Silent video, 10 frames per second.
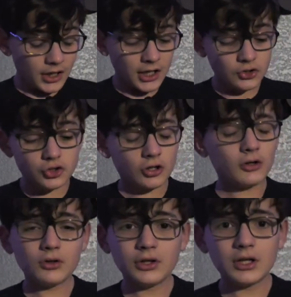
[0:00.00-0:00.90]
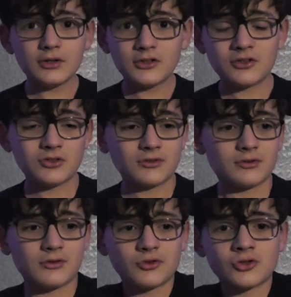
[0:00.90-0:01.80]
And the stronger it is,
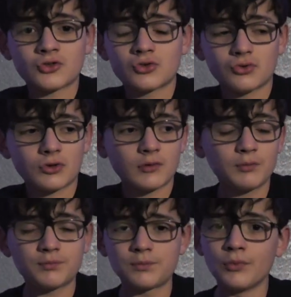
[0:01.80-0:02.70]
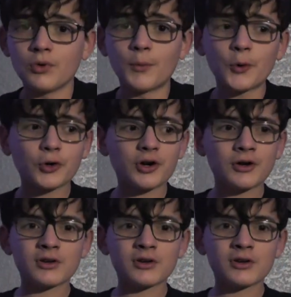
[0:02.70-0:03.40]
the more